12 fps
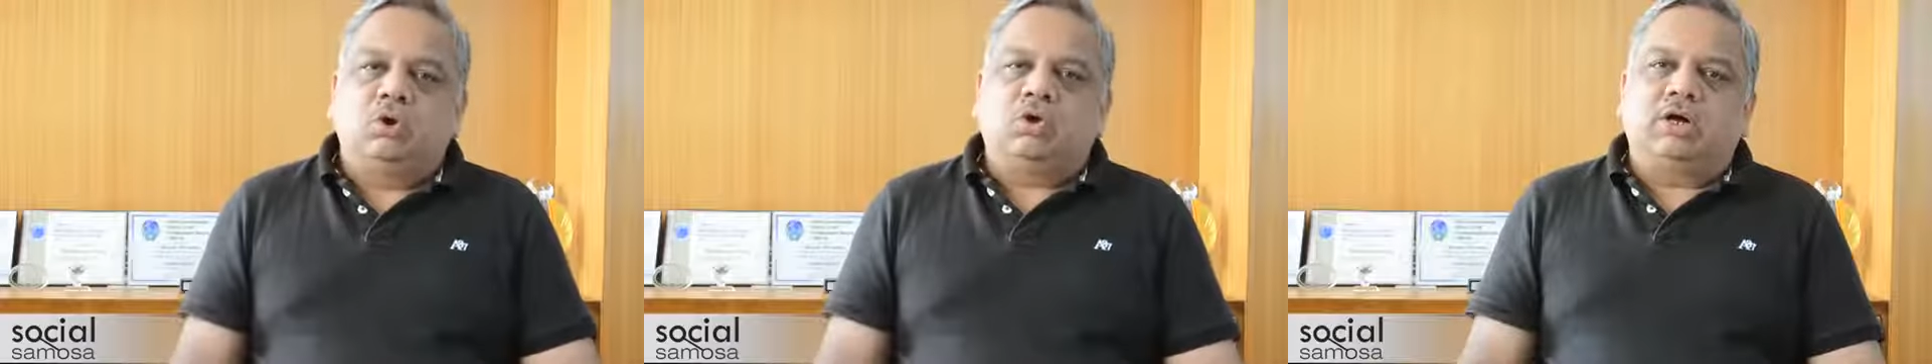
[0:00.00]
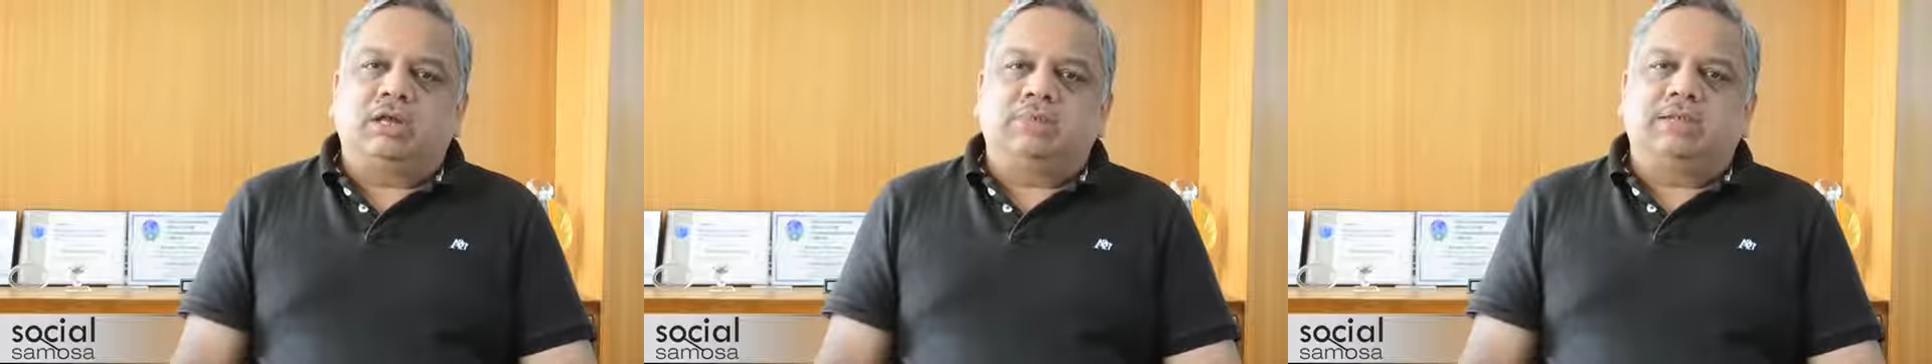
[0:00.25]

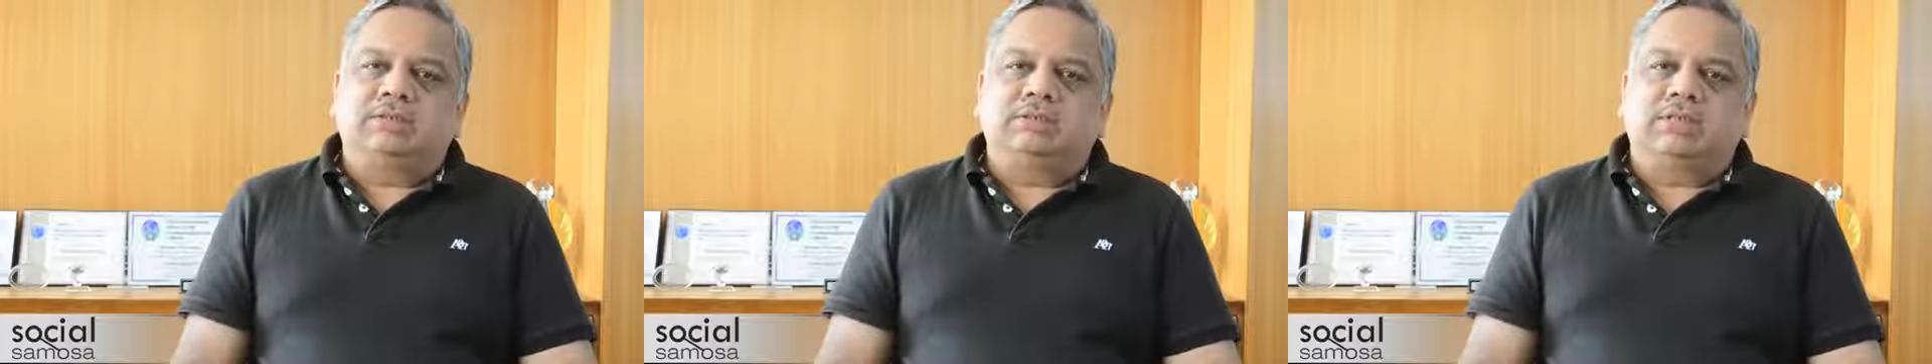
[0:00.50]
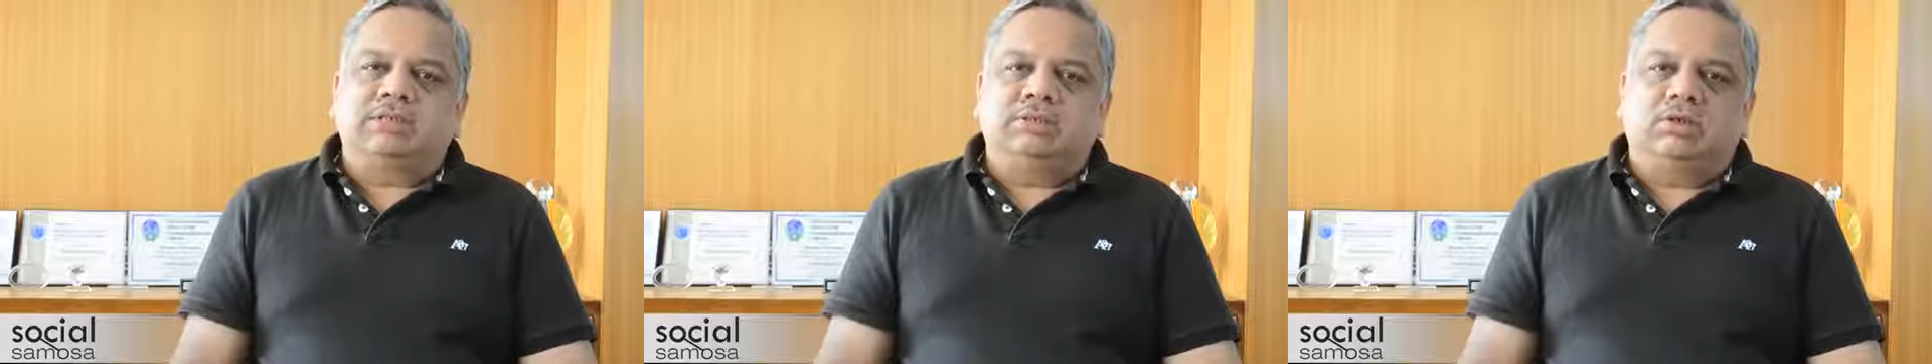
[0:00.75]
ORM
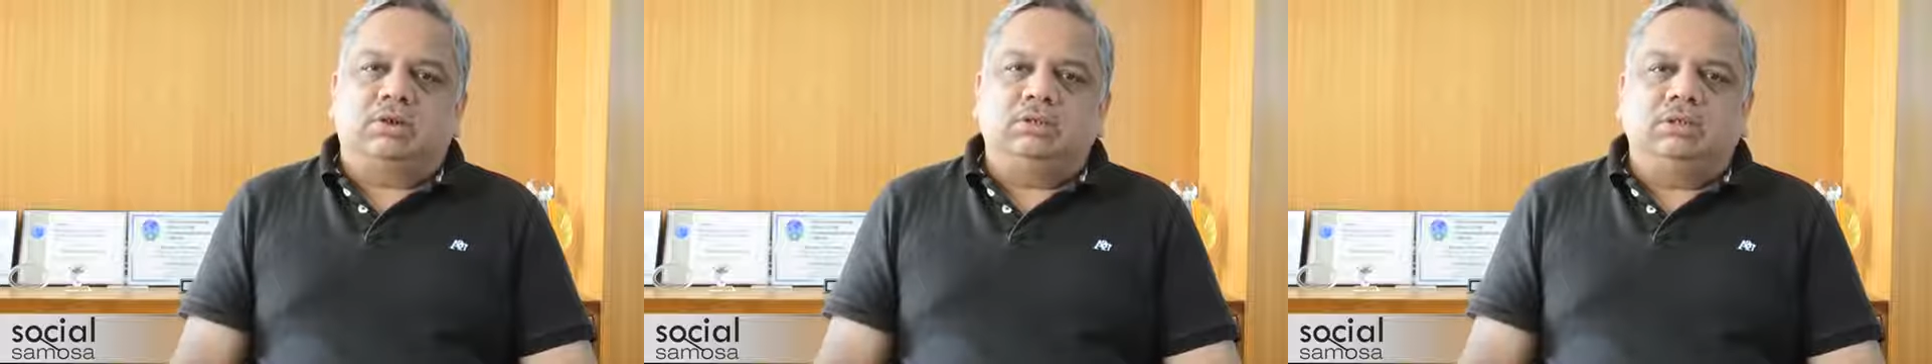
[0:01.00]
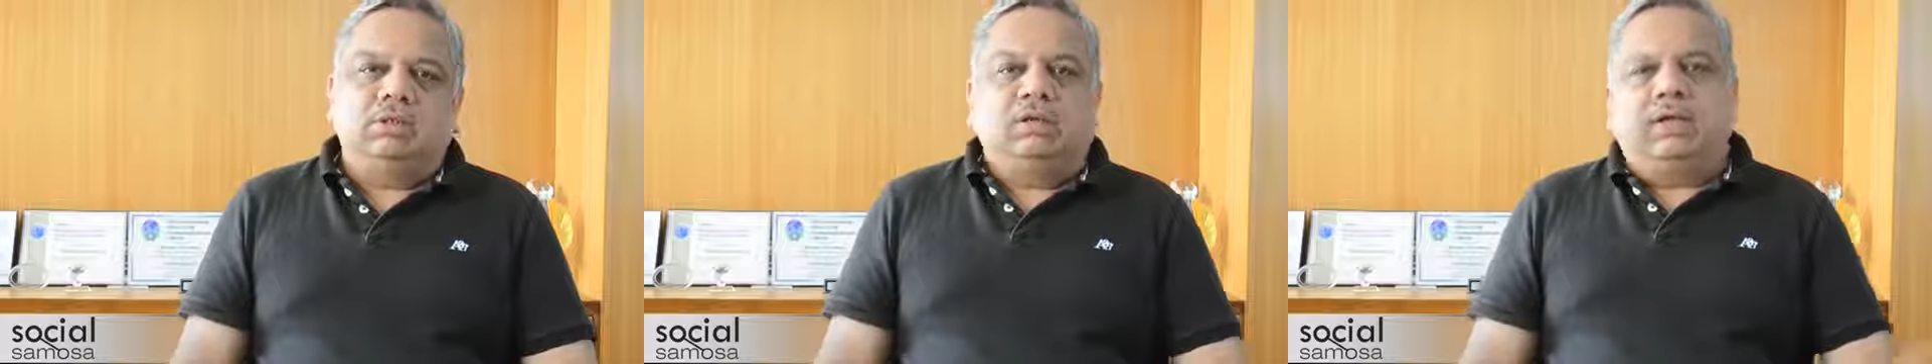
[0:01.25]
exercise is
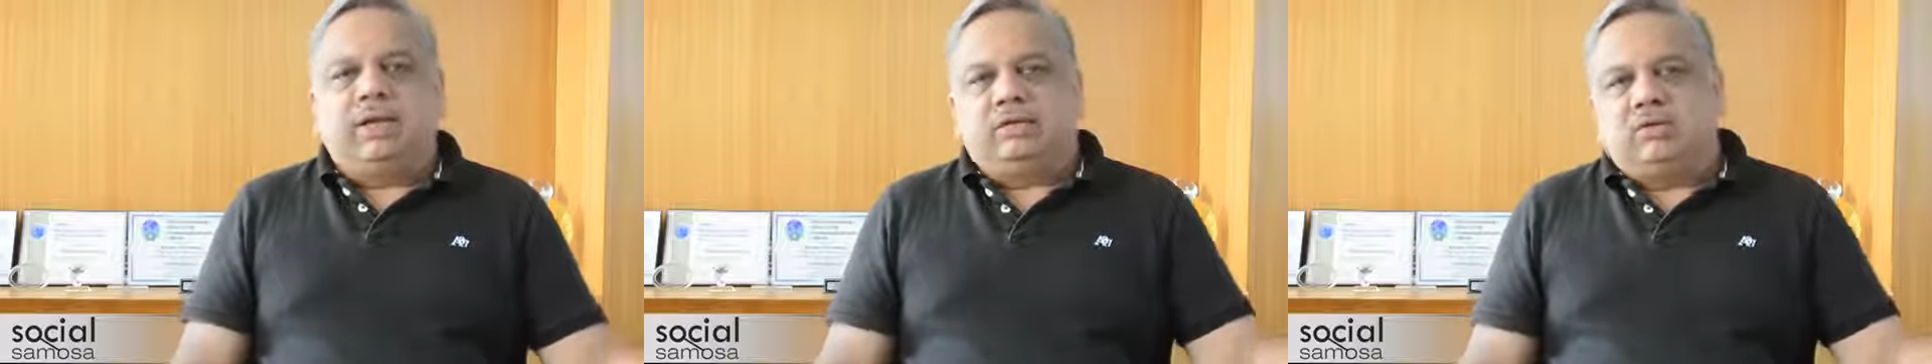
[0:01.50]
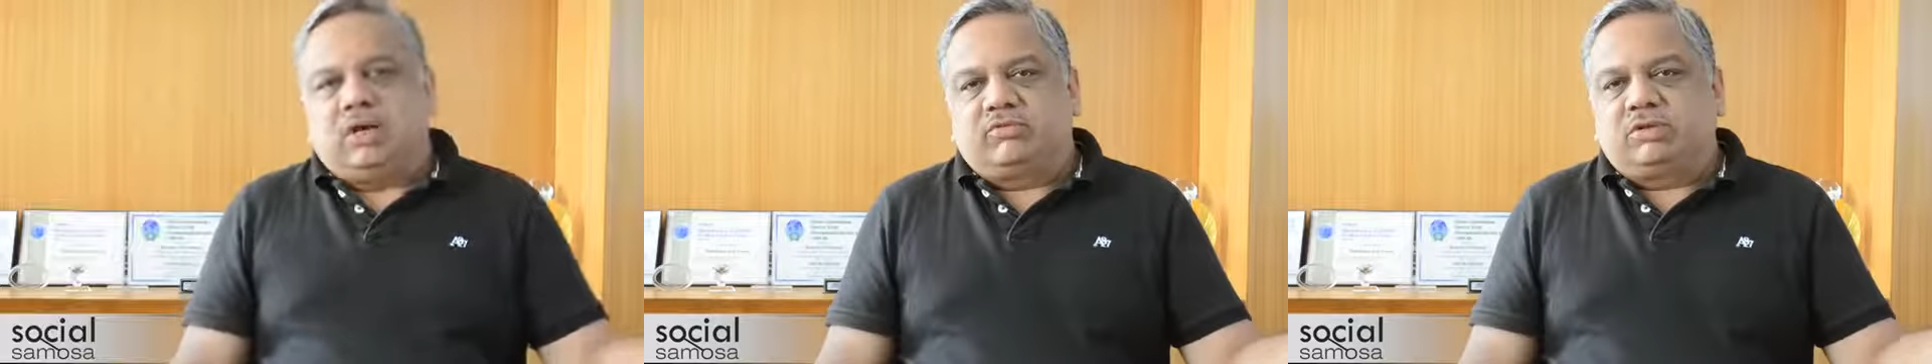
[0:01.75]
on,
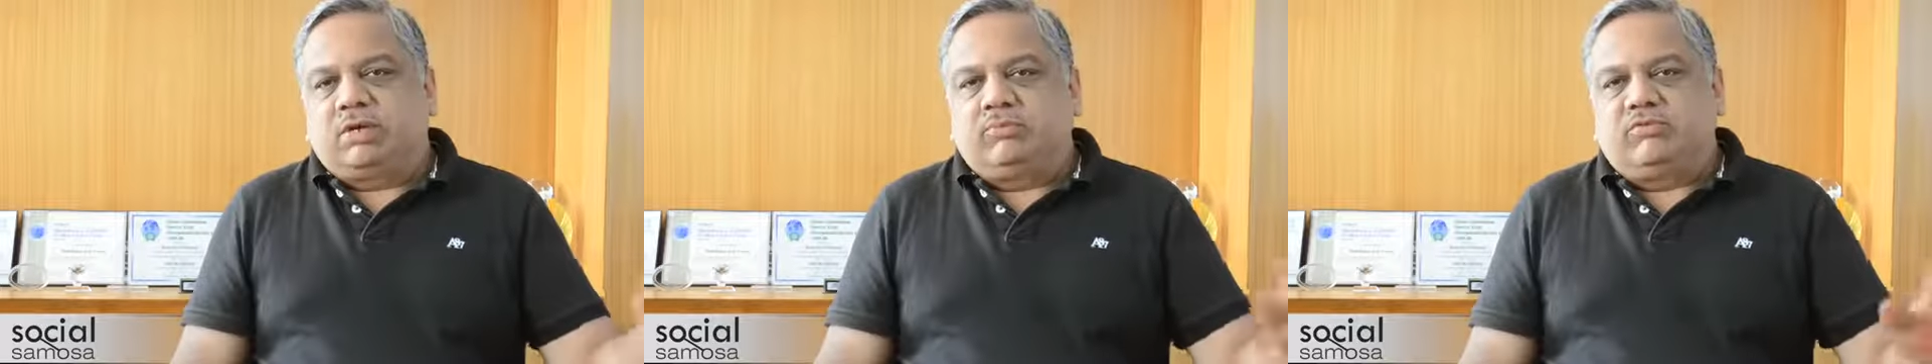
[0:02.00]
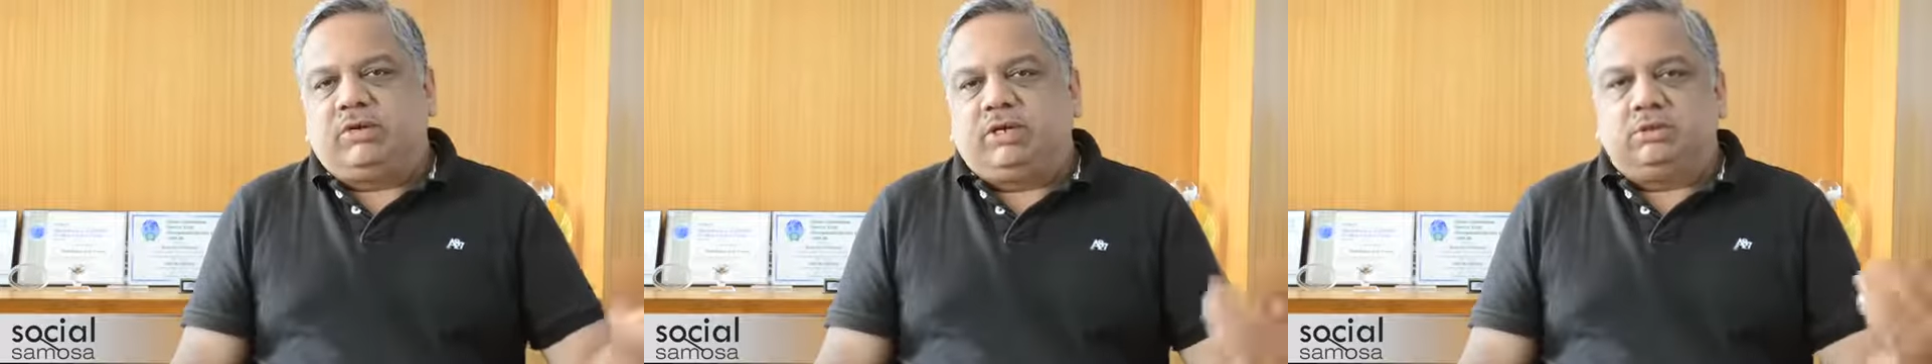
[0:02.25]
and you have
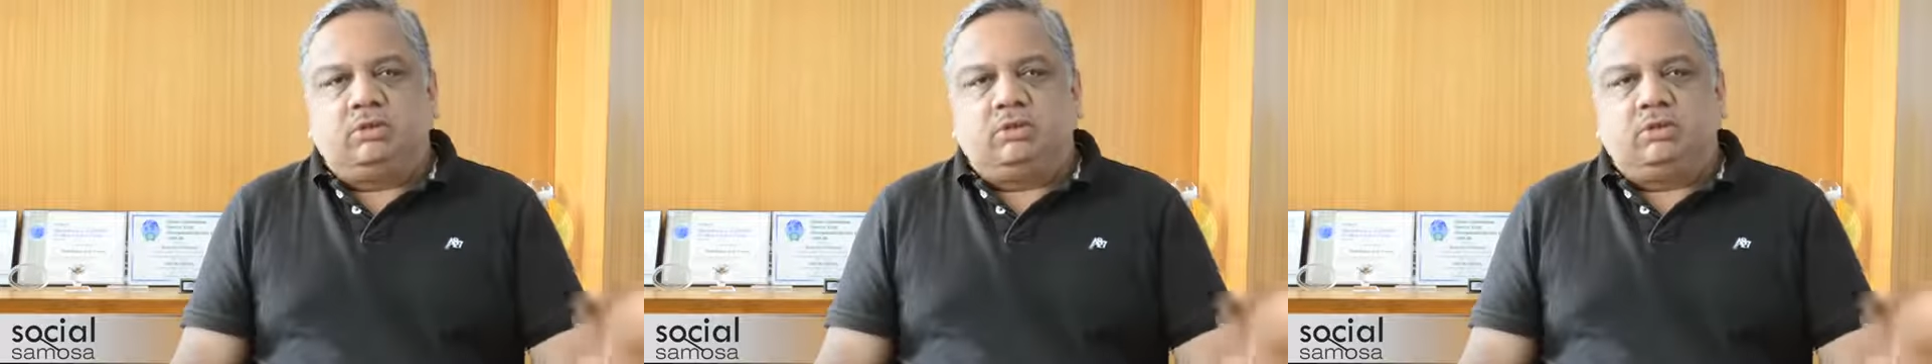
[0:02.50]
some free